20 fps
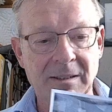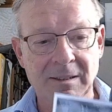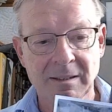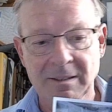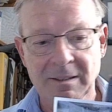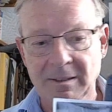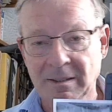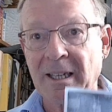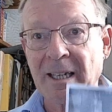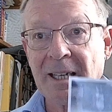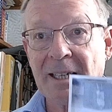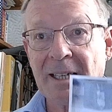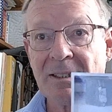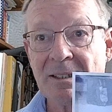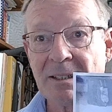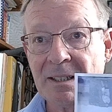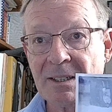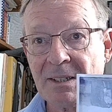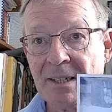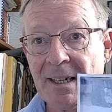and
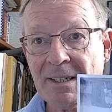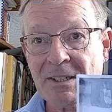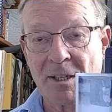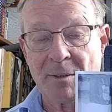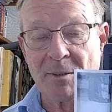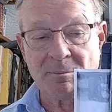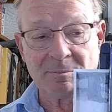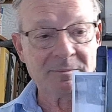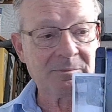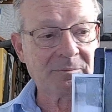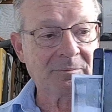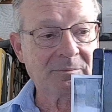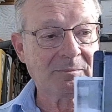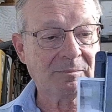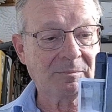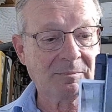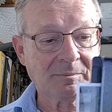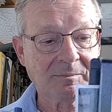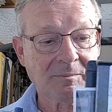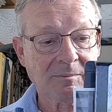it scans it.
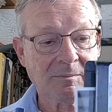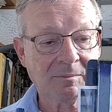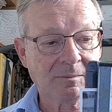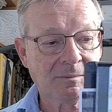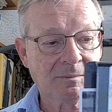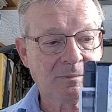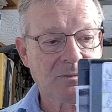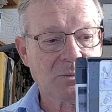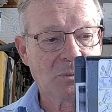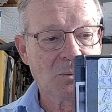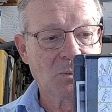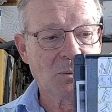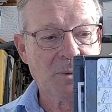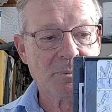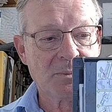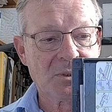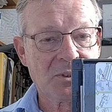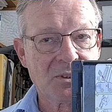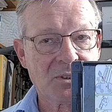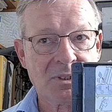
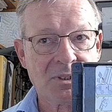Whoops.